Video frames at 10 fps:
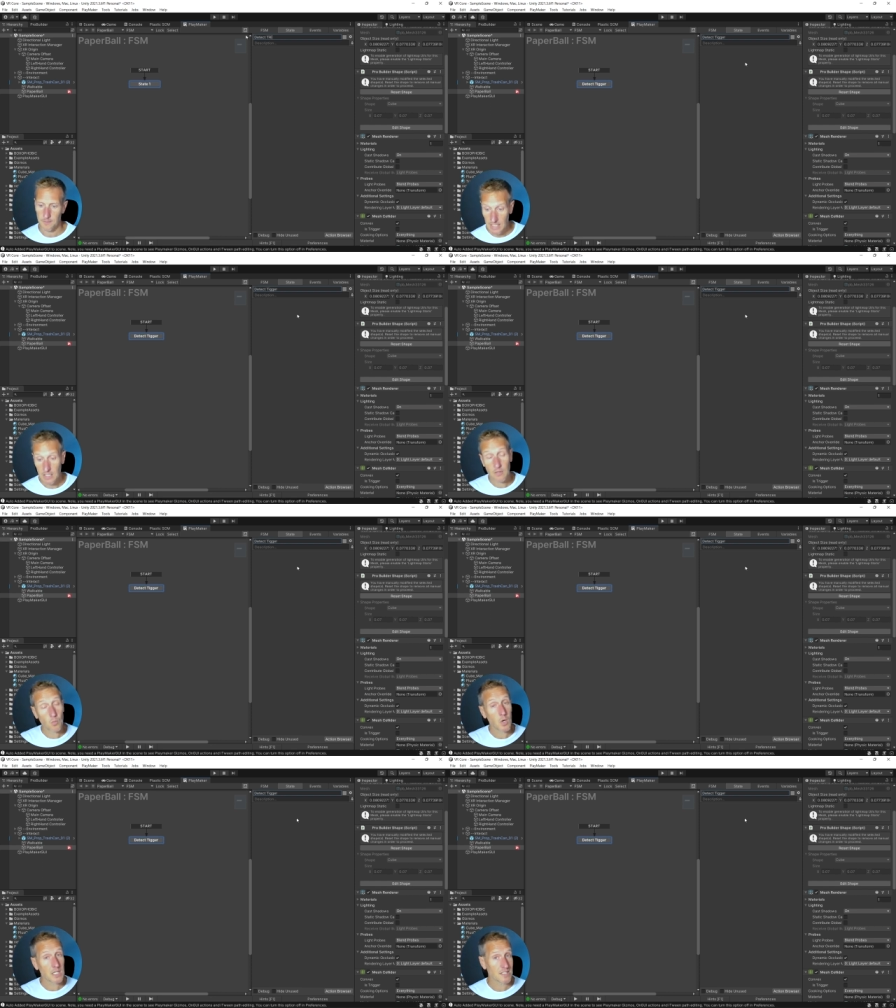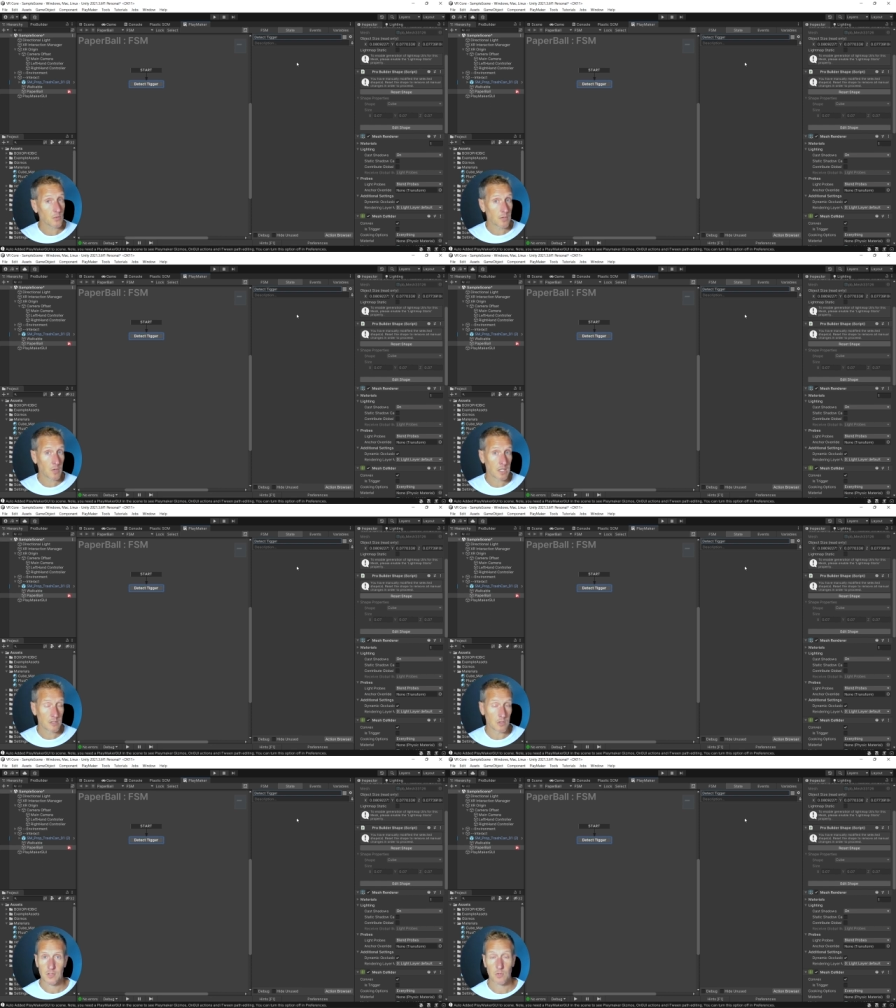And then what is it we want to
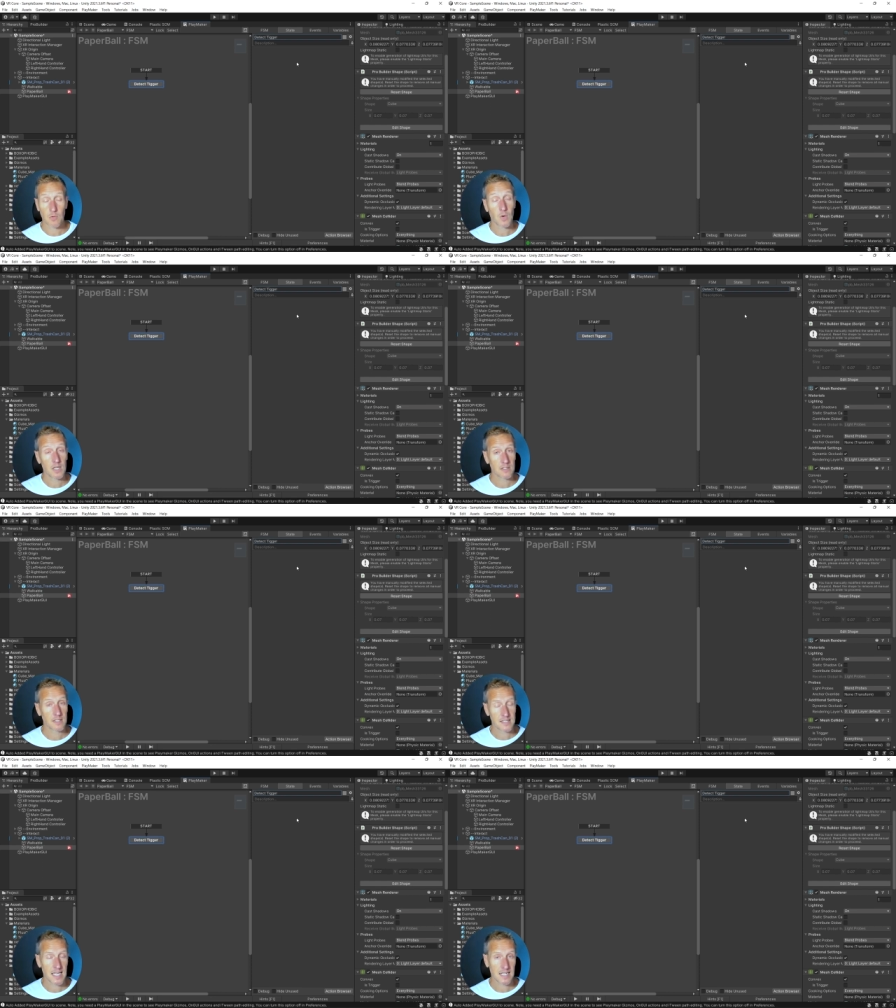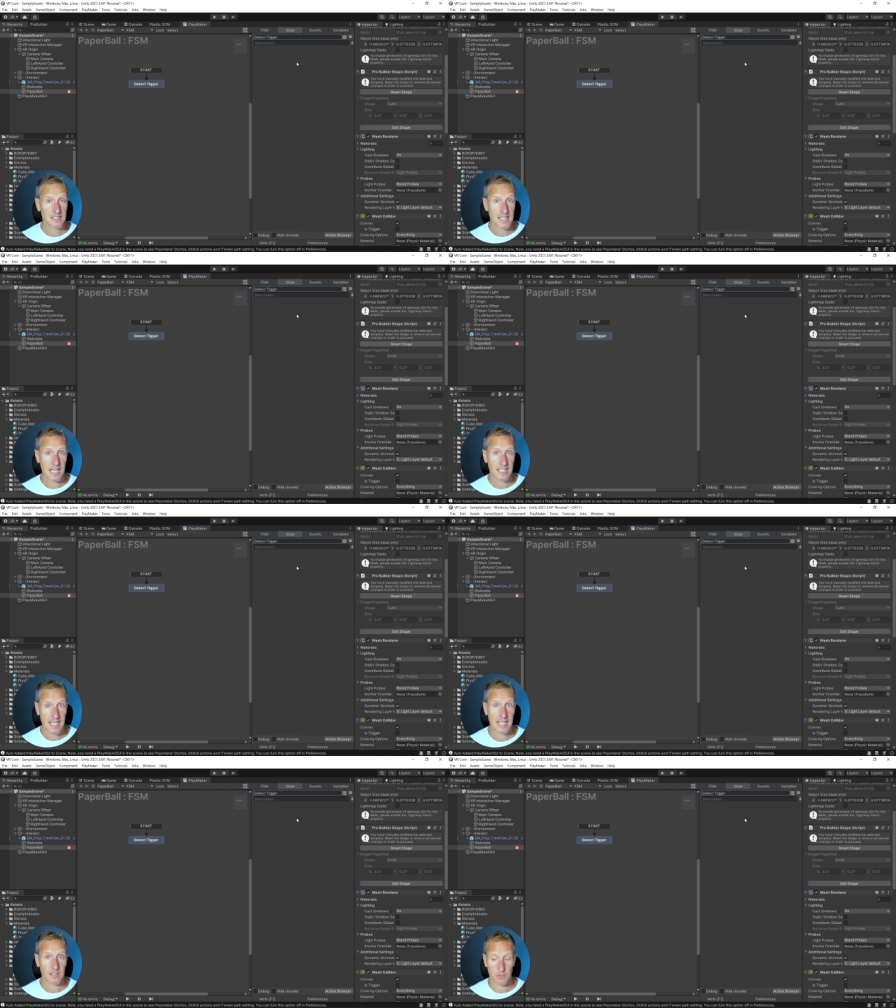do? So we want to detect that
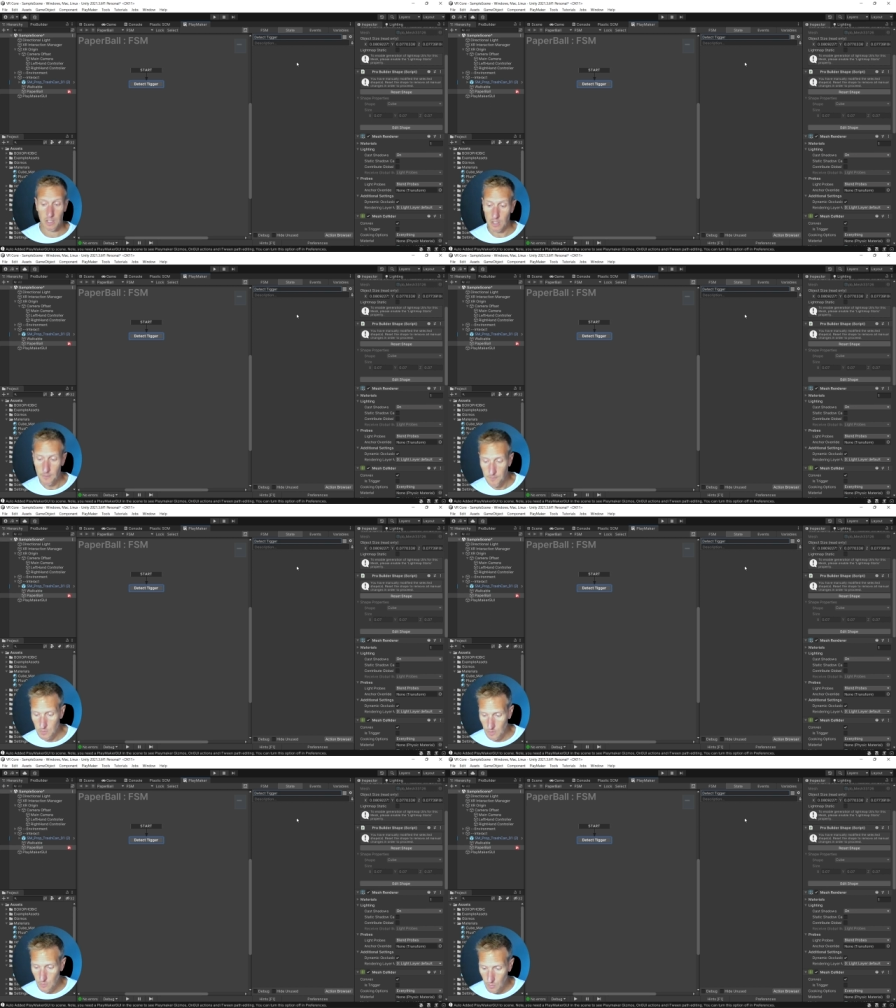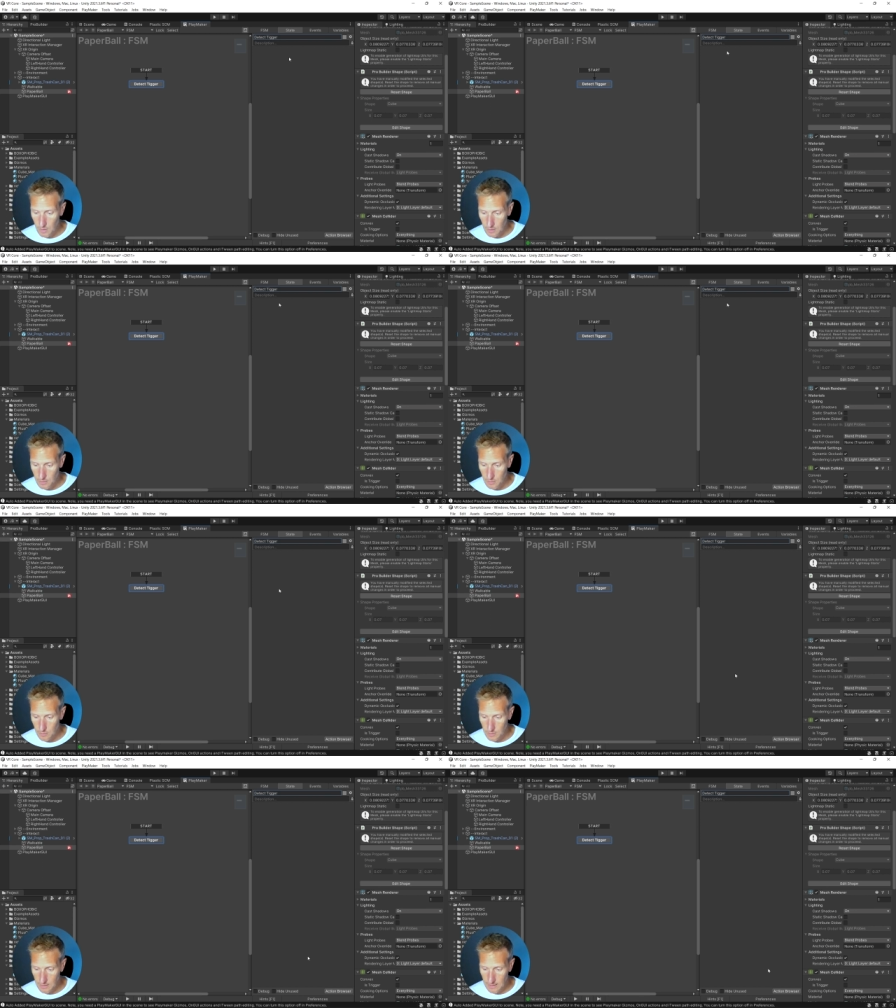can trigger. So we're going to
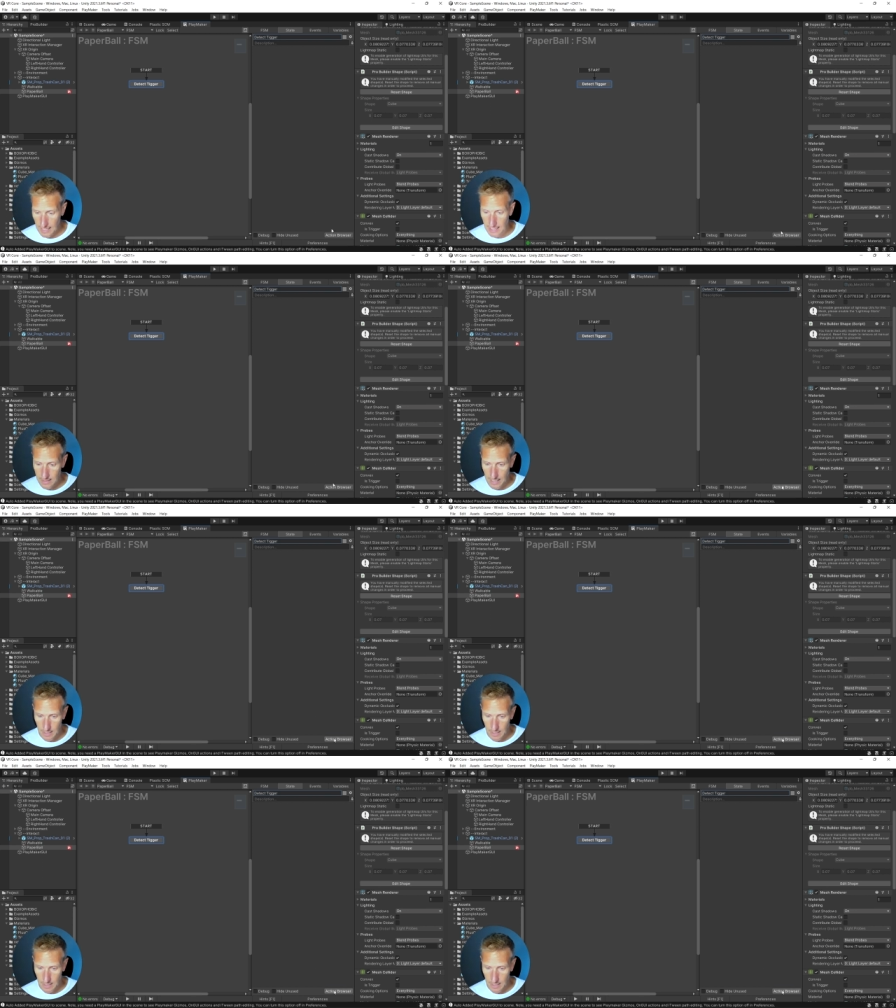do add an